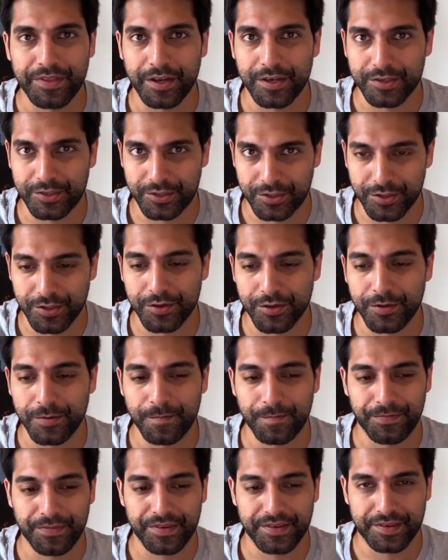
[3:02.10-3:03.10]
there are two
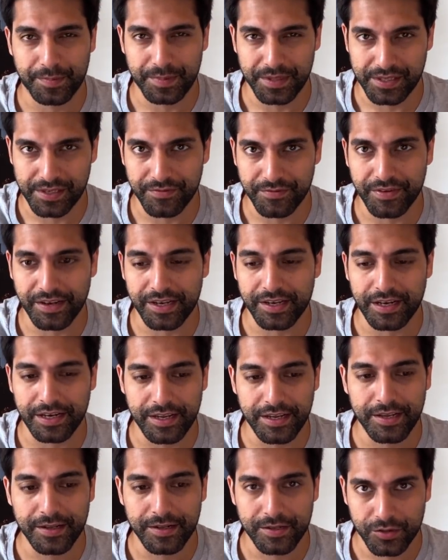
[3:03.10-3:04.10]

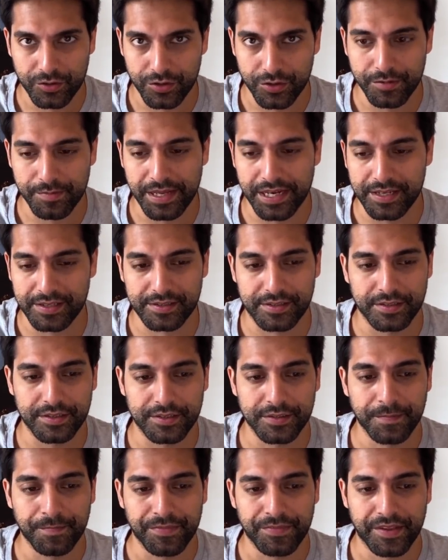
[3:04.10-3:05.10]
specifically, two ministers
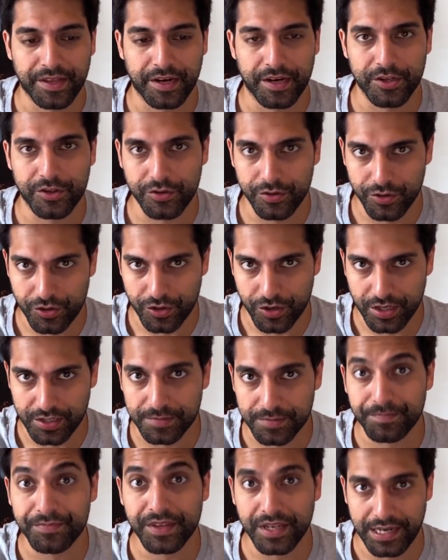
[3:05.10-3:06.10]
that I do trust,
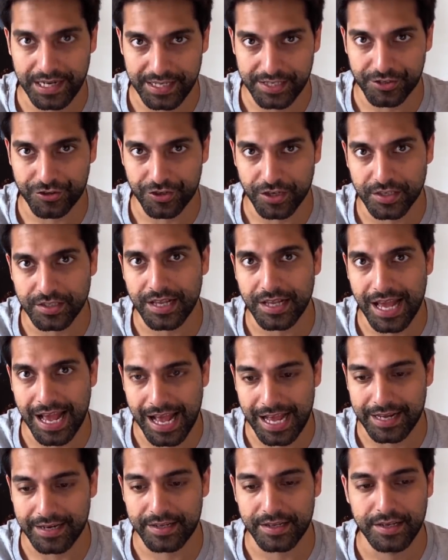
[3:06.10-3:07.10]
Liz Truss
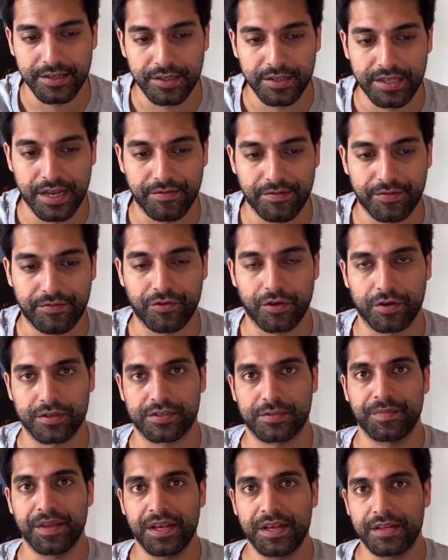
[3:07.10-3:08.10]
and David Frost.
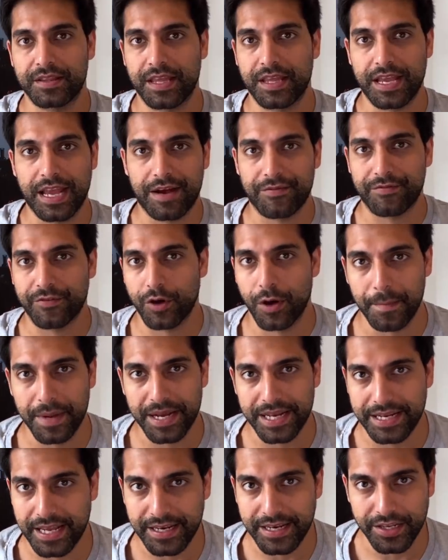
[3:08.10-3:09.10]
They have not
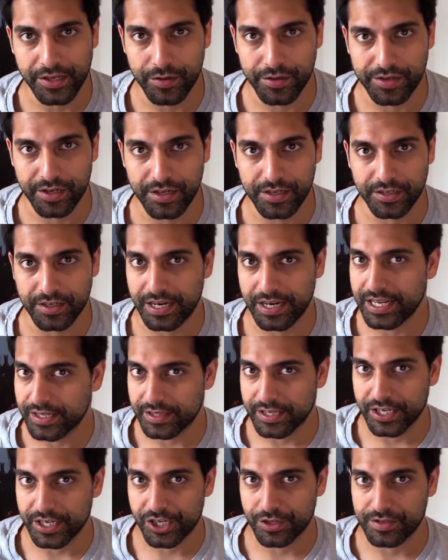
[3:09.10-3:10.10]
made any U-turns on
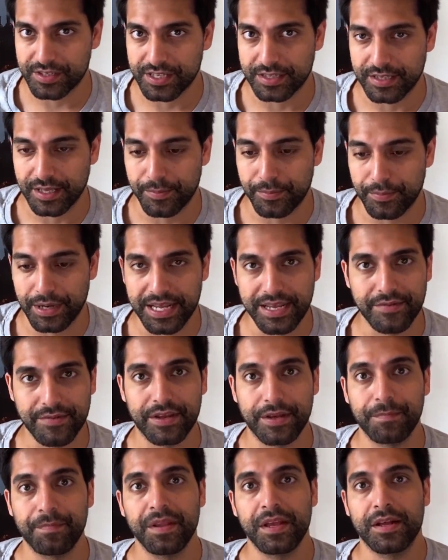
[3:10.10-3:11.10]
the issues that they believe
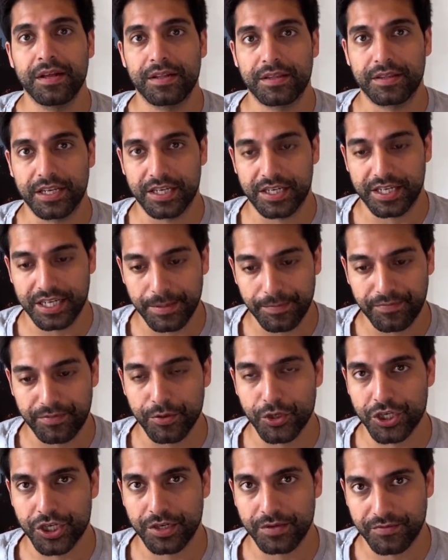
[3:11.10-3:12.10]
in. They keep
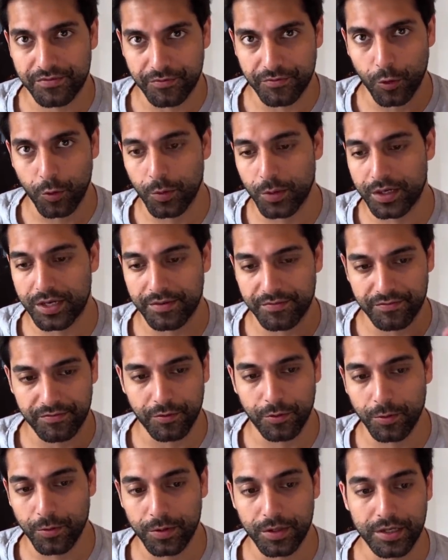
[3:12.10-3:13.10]
pushing forward and
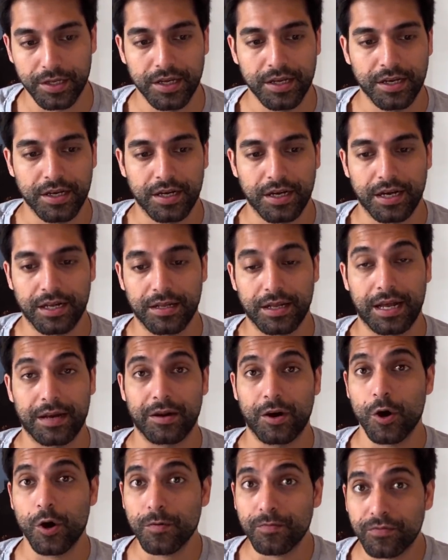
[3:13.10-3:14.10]
forward, uh, and
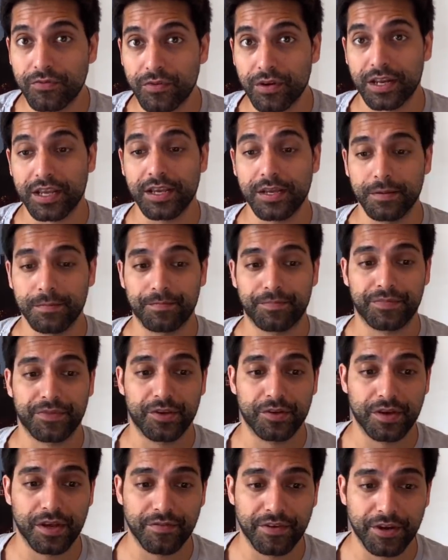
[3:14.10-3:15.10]
hopefully, you never